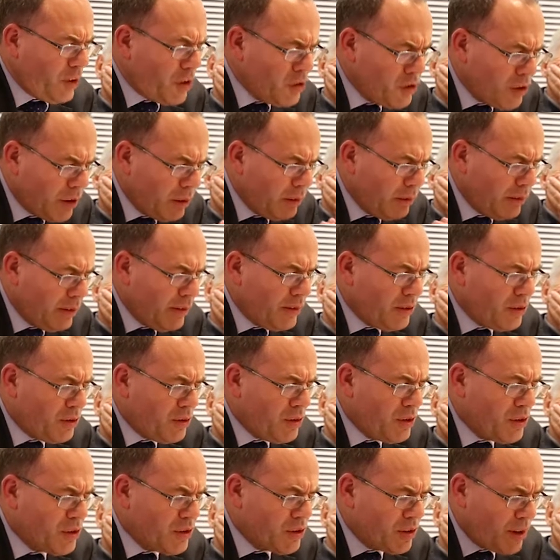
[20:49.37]
So
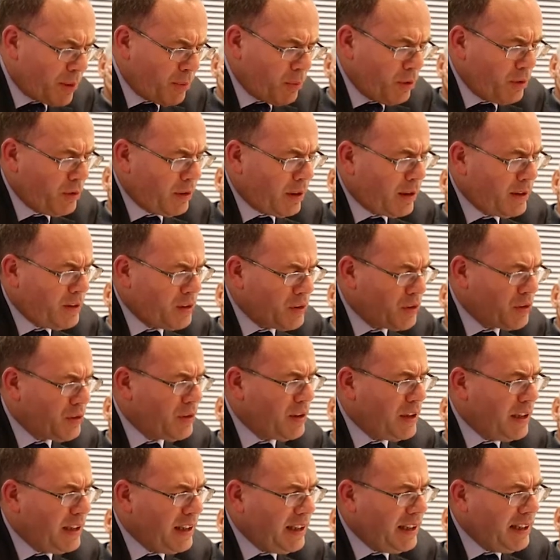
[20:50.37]
to summarise
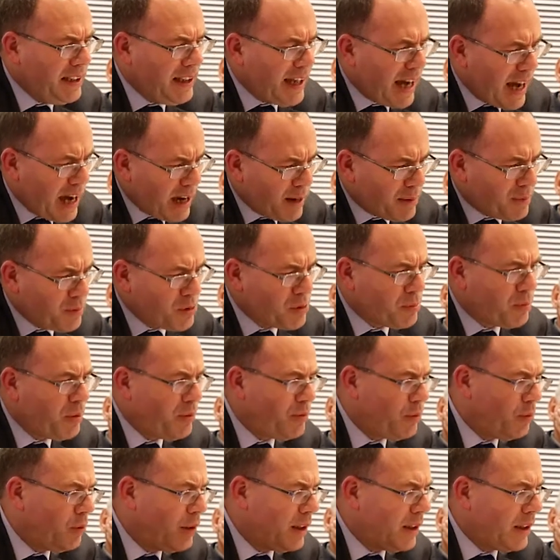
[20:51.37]
the gaps
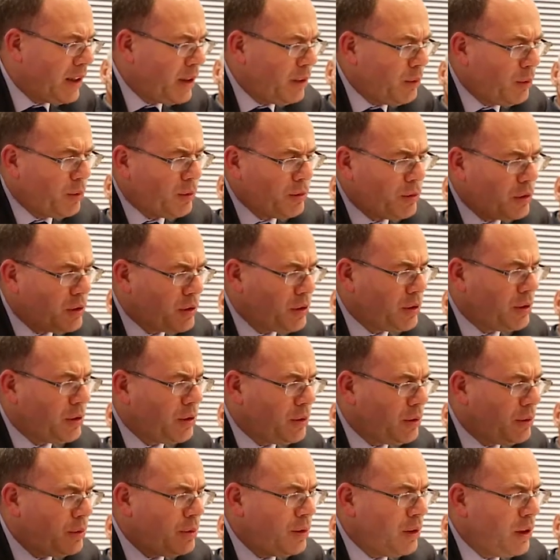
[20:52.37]
before I go on
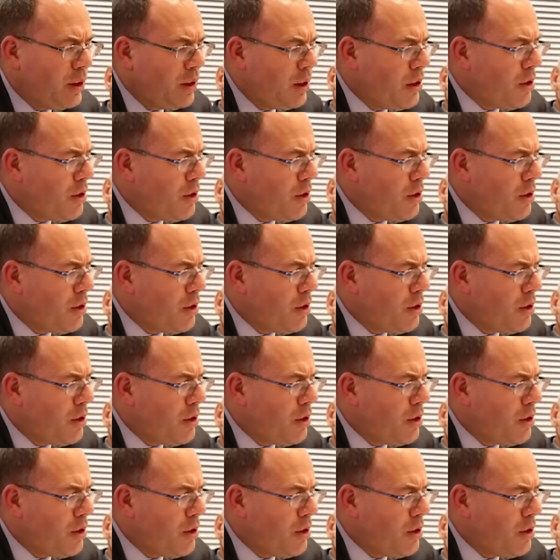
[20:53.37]
to